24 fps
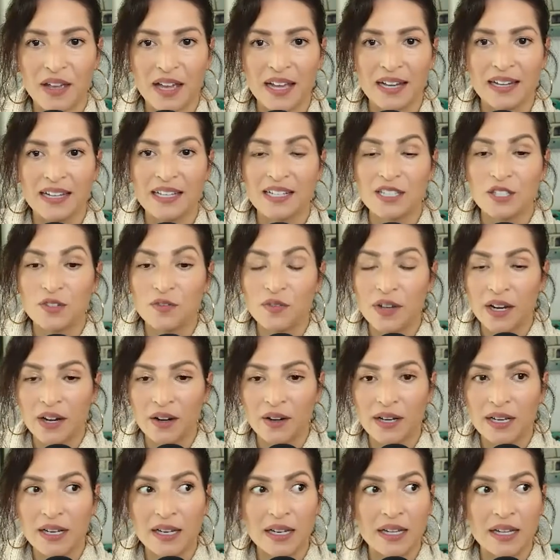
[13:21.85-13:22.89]
And he's
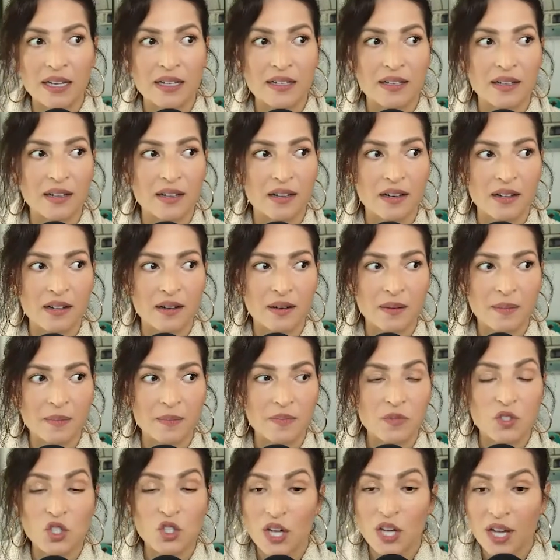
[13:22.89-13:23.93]
very
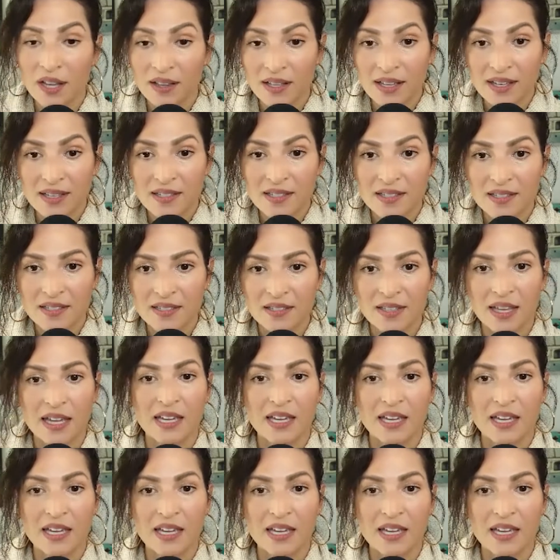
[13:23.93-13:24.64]
um, jealous.